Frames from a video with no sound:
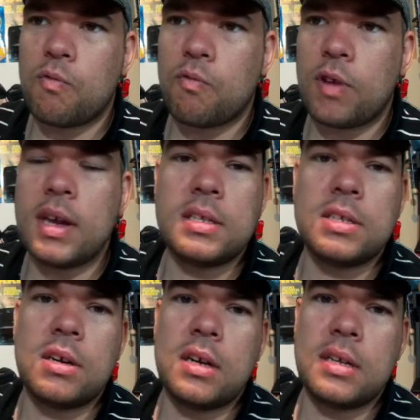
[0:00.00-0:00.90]

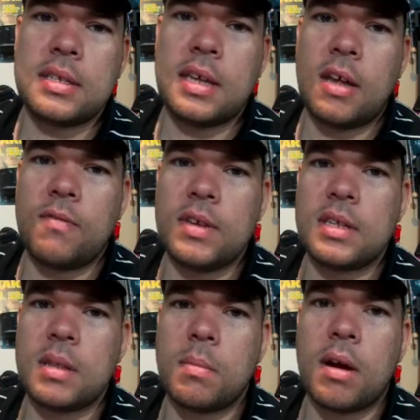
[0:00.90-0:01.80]
reasserting itself into
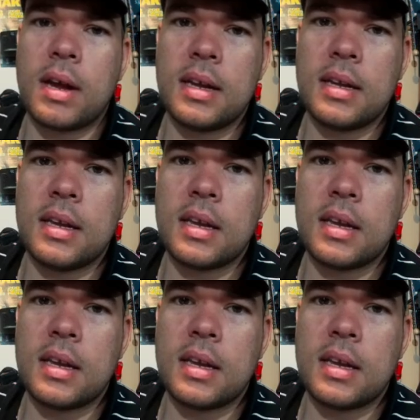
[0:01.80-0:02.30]
the marketing,